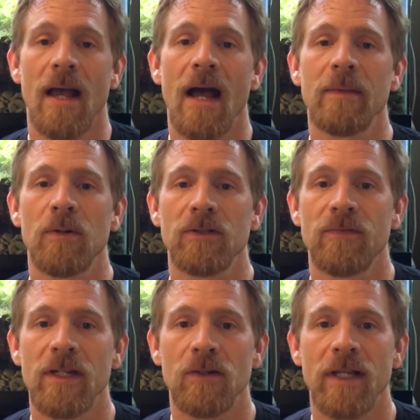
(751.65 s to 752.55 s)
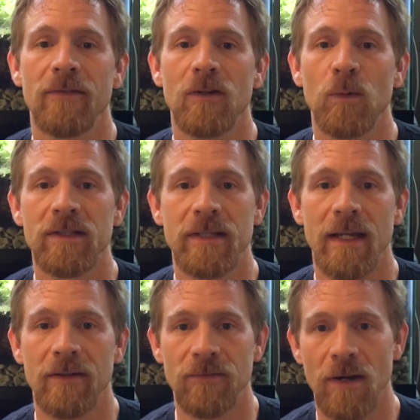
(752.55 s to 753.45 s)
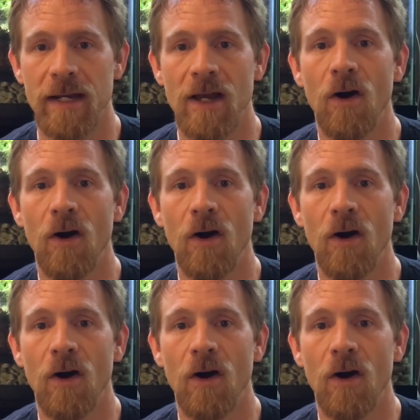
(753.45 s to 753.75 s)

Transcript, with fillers: I post videos every Wednesday and Friday,